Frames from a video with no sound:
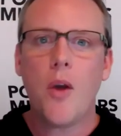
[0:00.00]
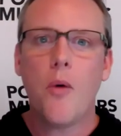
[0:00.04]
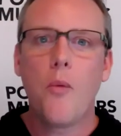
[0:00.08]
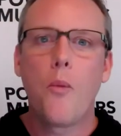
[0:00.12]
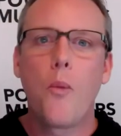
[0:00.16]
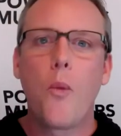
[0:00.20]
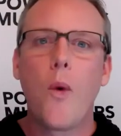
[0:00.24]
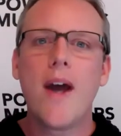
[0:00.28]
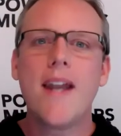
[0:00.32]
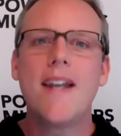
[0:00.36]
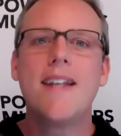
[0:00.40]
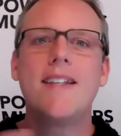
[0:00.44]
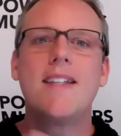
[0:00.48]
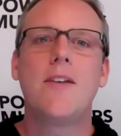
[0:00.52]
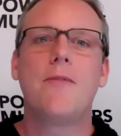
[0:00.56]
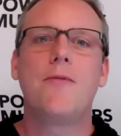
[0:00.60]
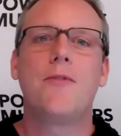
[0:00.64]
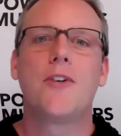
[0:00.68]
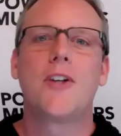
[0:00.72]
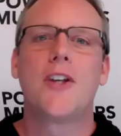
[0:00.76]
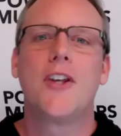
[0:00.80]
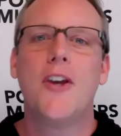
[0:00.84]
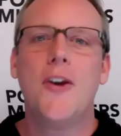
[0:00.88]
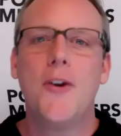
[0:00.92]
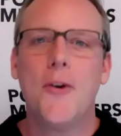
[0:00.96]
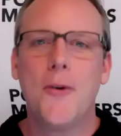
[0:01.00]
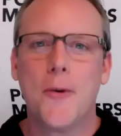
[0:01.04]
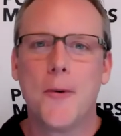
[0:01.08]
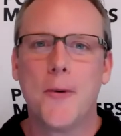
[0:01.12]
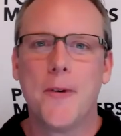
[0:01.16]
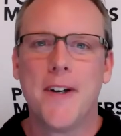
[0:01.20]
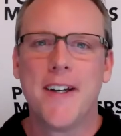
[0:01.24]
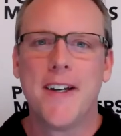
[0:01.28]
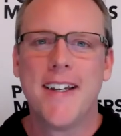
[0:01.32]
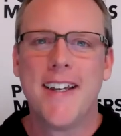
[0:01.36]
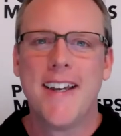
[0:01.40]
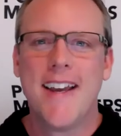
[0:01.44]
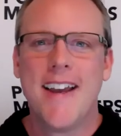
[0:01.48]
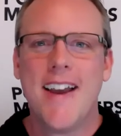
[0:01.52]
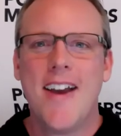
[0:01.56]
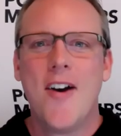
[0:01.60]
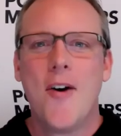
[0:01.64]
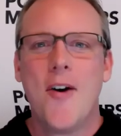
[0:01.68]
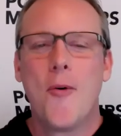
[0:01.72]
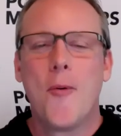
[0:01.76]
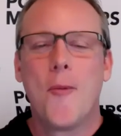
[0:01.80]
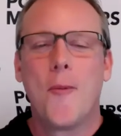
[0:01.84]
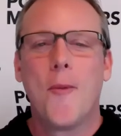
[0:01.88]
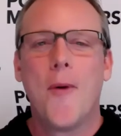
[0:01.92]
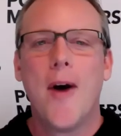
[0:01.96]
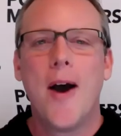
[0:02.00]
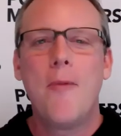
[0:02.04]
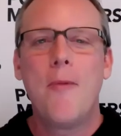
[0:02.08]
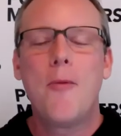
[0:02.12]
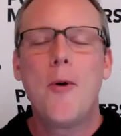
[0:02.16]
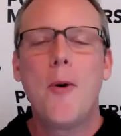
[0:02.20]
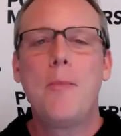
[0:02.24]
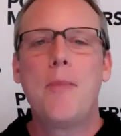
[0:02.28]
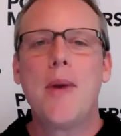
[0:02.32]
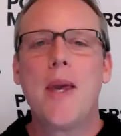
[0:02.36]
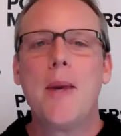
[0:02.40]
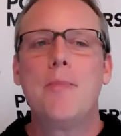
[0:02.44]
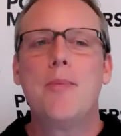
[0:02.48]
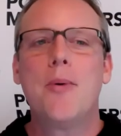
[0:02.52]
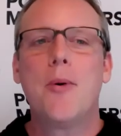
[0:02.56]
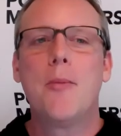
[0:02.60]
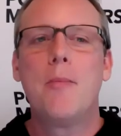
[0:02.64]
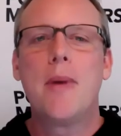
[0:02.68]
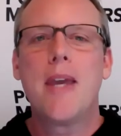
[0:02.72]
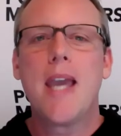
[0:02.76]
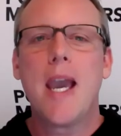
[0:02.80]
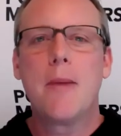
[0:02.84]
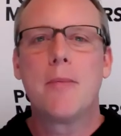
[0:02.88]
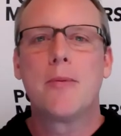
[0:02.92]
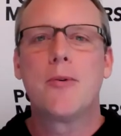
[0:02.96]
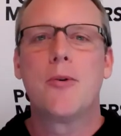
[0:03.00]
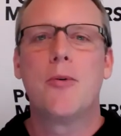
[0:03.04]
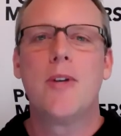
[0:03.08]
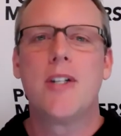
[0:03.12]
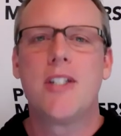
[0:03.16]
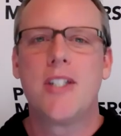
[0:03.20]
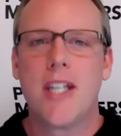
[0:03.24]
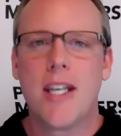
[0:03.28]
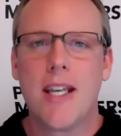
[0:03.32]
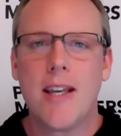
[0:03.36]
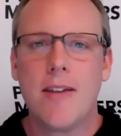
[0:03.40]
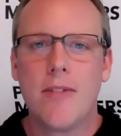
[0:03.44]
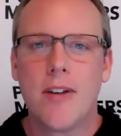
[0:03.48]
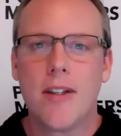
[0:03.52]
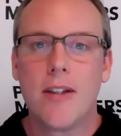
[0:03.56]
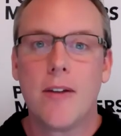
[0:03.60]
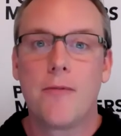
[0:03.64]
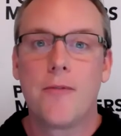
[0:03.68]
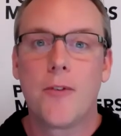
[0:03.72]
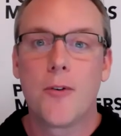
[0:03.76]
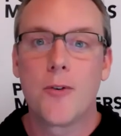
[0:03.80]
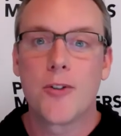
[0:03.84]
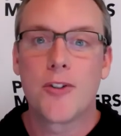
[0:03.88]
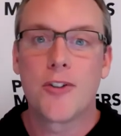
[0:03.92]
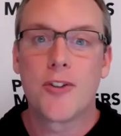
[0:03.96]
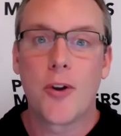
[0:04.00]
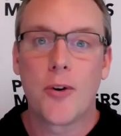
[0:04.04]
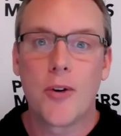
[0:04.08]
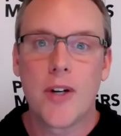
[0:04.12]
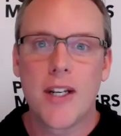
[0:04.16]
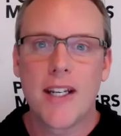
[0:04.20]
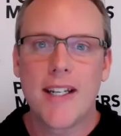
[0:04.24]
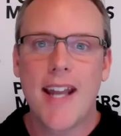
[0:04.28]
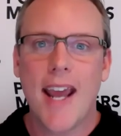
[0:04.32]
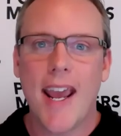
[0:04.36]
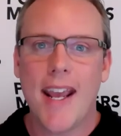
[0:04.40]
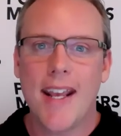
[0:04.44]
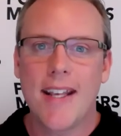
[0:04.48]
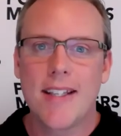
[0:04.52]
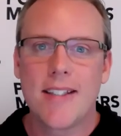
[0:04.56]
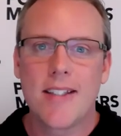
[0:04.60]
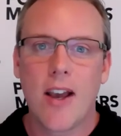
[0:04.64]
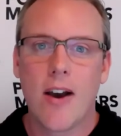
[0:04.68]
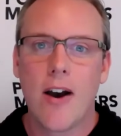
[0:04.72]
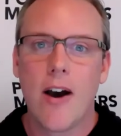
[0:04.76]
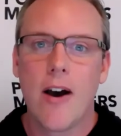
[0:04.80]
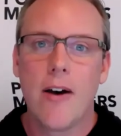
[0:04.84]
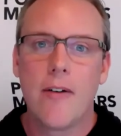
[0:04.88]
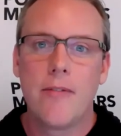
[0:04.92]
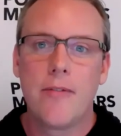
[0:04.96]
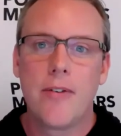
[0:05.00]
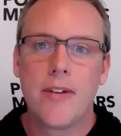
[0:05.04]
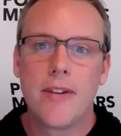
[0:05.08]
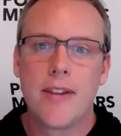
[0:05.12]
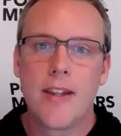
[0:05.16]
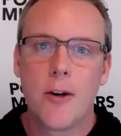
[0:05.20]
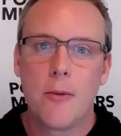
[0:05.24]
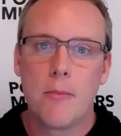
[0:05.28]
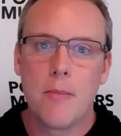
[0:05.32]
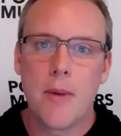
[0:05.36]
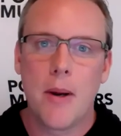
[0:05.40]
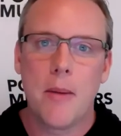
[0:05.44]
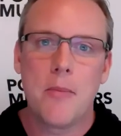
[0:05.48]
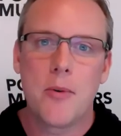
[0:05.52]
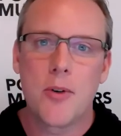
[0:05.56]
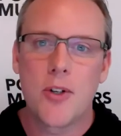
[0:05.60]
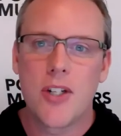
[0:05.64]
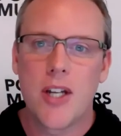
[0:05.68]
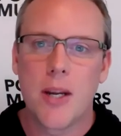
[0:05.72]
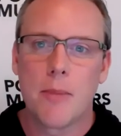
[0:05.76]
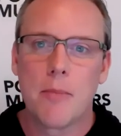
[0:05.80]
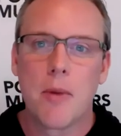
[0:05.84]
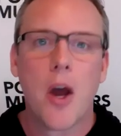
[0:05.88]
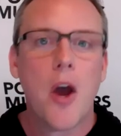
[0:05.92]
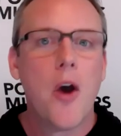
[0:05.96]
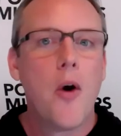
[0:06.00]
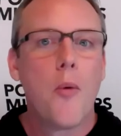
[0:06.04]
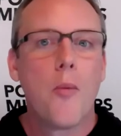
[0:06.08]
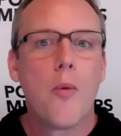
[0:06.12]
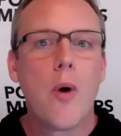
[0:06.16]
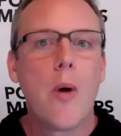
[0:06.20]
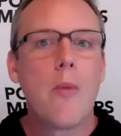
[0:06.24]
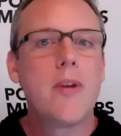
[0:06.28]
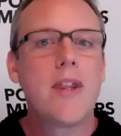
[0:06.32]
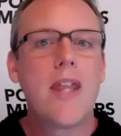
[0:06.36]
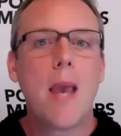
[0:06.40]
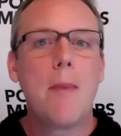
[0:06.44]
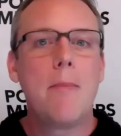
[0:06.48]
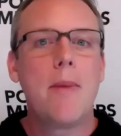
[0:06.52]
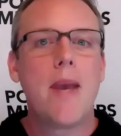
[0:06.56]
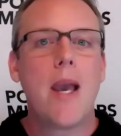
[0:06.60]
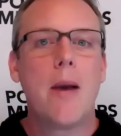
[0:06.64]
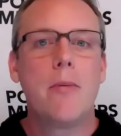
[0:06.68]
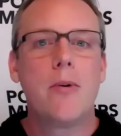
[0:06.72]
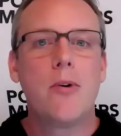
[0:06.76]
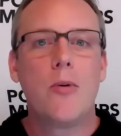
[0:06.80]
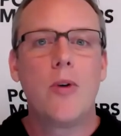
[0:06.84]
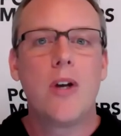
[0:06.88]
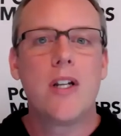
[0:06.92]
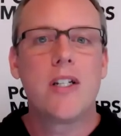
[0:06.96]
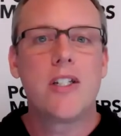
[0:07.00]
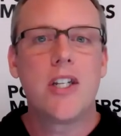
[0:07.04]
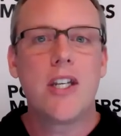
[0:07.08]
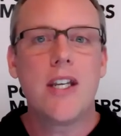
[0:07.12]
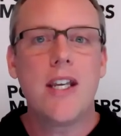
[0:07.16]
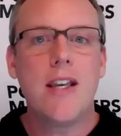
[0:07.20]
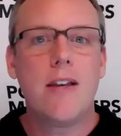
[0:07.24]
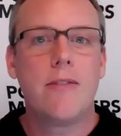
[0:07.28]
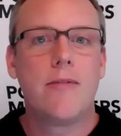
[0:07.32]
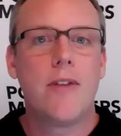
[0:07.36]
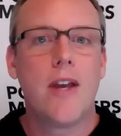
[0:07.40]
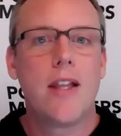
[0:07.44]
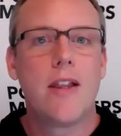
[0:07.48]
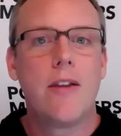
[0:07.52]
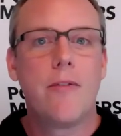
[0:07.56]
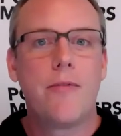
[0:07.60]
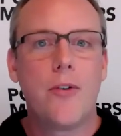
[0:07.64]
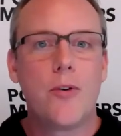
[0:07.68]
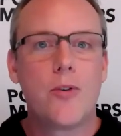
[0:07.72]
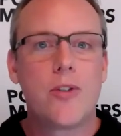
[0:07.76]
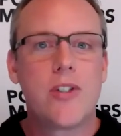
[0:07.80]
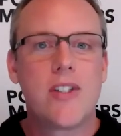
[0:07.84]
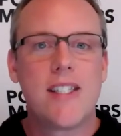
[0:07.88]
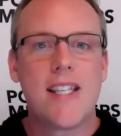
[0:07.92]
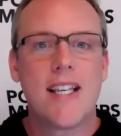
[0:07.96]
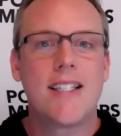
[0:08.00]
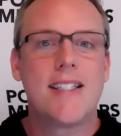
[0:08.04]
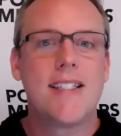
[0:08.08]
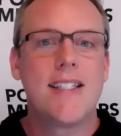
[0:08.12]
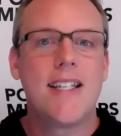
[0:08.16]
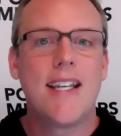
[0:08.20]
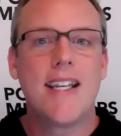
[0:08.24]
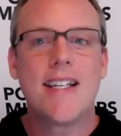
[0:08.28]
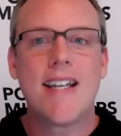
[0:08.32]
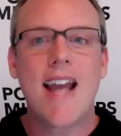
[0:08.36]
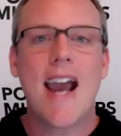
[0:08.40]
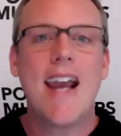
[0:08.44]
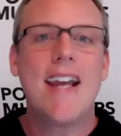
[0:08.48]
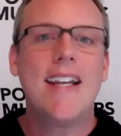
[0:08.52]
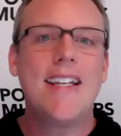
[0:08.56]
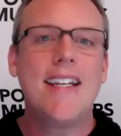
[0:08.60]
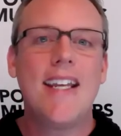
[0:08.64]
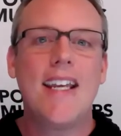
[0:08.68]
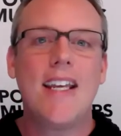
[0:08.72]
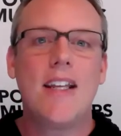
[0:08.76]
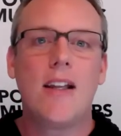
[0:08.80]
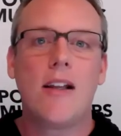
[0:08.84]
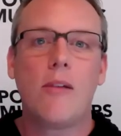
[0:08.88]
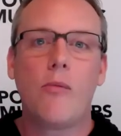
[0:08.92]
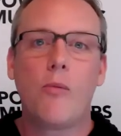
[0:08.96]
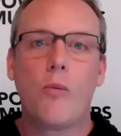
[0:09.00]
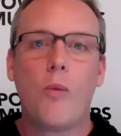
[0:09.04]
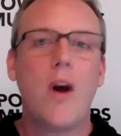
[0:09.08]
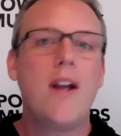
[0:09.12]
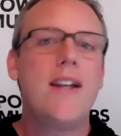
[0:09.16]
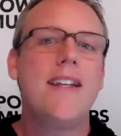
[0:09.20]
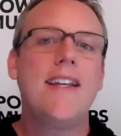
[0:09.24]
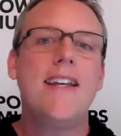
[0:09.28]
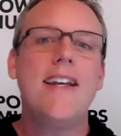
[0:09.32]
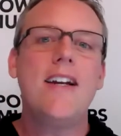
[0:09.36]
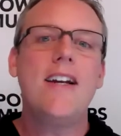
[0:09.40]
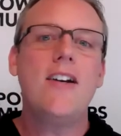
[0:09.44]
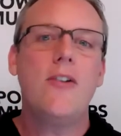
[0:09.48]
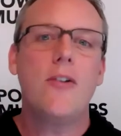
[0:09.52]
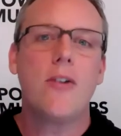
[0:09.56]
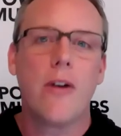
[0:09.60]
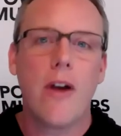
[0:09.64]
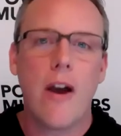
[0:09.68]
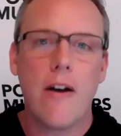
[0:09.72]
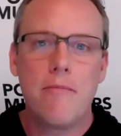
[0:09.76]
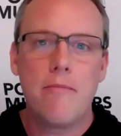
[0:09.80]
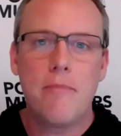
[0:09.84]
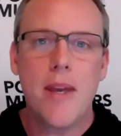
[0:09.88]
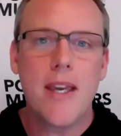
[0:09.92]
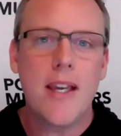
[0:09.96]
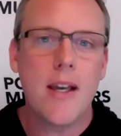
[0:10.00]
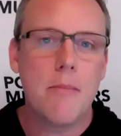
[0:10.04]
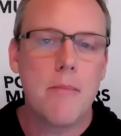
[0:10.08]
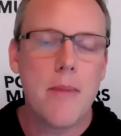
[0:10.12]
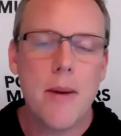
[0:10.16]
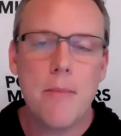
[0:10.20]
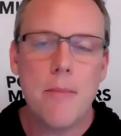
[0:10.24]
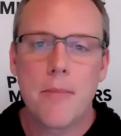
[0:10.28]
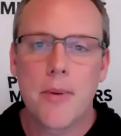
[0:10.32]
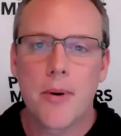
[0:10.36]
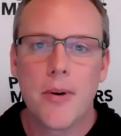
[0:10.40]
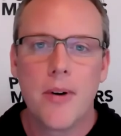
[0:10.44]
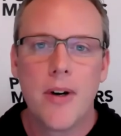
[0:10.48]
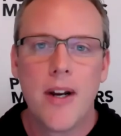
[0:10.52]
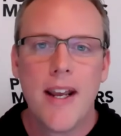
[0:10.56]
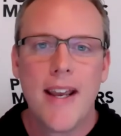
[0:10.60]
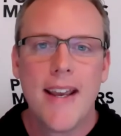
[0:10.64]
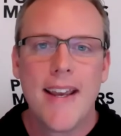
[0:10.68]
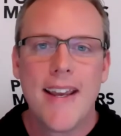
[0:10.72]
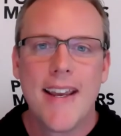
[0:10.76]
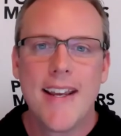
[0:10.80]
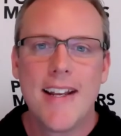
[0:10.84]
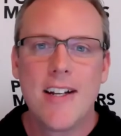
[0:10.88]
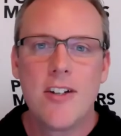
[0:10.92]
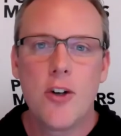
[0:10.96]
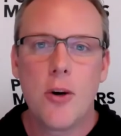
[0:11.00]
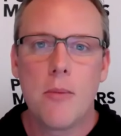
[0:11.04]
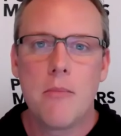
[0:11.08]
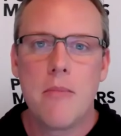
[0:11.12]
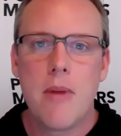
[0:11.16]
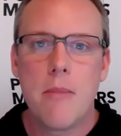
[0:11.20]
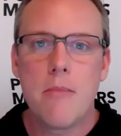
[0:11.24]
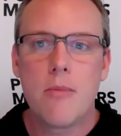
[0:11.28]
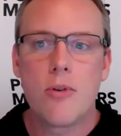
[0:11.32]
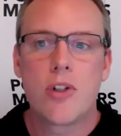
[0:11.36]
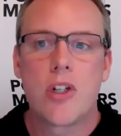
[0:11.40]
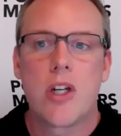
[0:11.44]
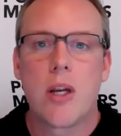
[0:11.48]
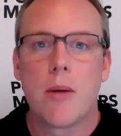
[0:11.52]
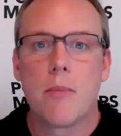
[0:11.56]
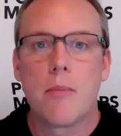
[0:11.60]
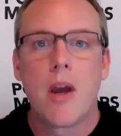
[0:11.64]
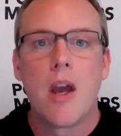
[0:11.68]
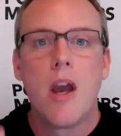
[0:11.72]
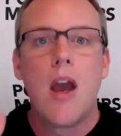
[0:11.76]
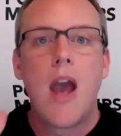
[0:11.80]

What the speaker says: What is it for you? What will people be able to achieve in the first 30 days of their membership? What would they be able to achieve in the first 60, 90, 1 year of being a member in your membership?